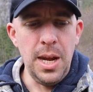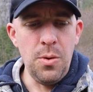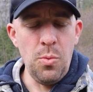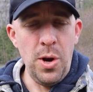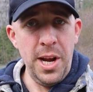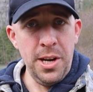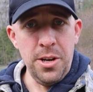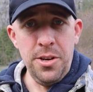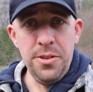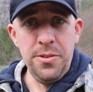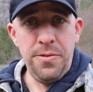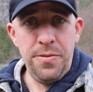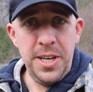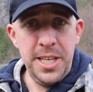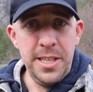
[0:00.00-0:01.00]
weighing all
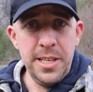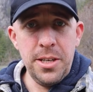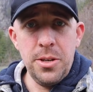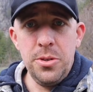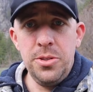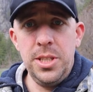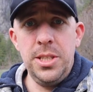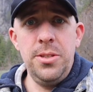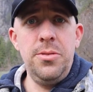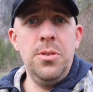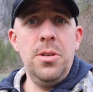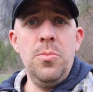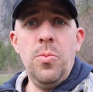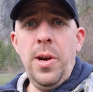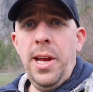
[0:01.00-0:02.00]
the feed that goes into
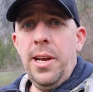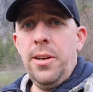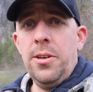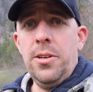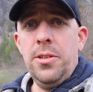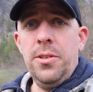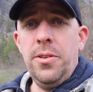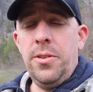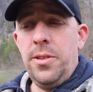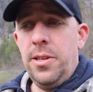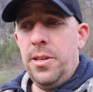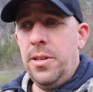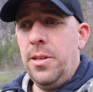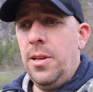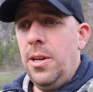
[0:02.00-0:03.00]
them, weighing all
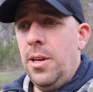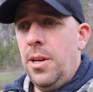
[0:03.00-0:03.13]
the